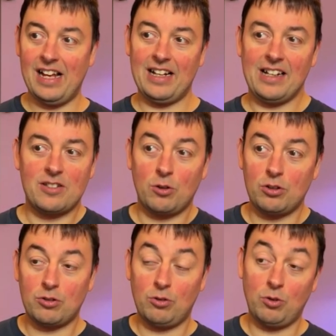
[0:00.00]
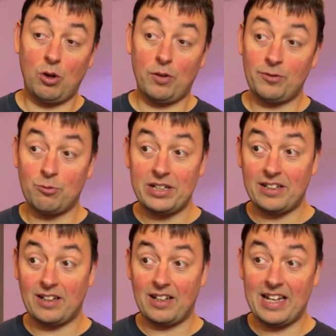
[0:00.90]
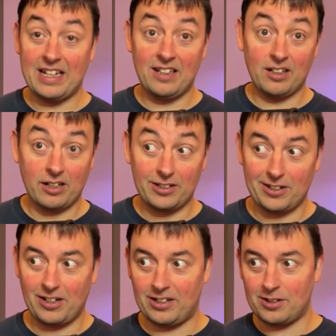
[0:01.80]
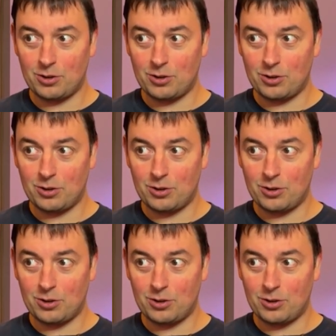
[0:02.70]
and that's also often written in katakana.